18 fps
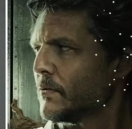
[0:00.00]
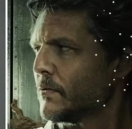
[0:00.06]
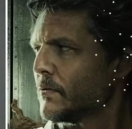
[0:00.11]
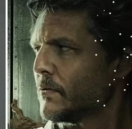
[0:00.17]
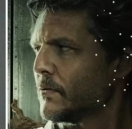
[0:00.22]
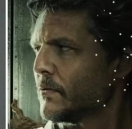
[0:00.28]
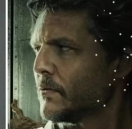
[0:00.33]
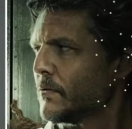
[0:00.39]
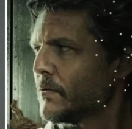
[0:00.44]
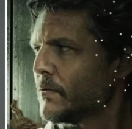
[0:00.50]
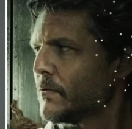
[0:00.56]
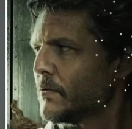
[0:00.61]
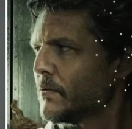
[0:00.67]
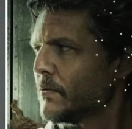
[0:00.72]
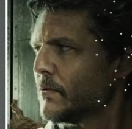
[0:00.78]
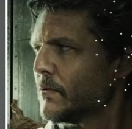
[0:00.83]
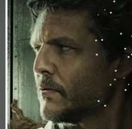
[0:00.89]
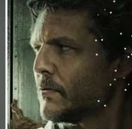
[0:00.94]

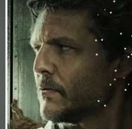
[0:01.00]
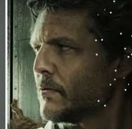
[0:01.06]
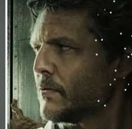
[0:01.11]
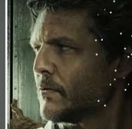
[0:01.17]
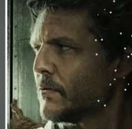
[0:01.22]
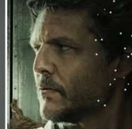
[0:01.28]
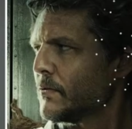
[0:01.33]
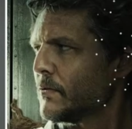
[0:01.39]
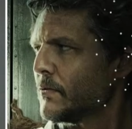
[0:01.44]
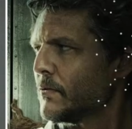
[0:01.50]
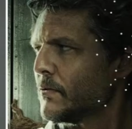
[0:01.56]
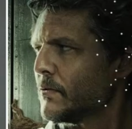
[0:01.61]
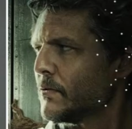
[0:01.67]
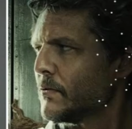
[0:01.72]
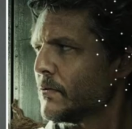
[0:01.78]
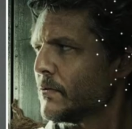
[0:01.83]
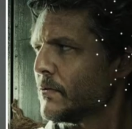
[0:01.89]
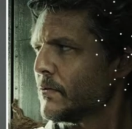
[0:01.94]

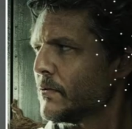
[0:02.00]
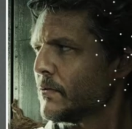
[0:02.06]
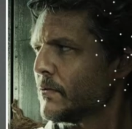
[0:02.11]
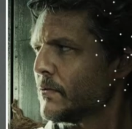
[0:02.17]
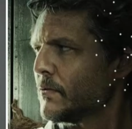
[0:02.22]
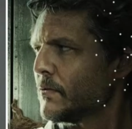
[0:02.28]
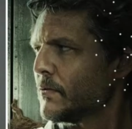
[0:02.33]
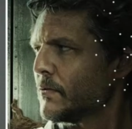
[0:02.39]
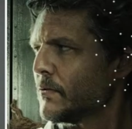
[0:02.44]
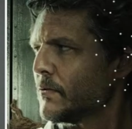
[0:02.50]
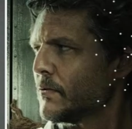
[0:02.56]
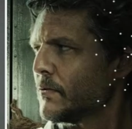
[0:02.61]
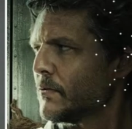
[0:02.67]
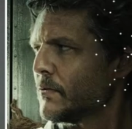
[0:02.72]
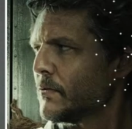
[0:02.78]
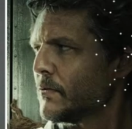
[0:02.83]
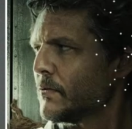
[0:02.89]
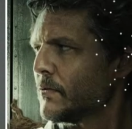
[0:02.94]
(silent)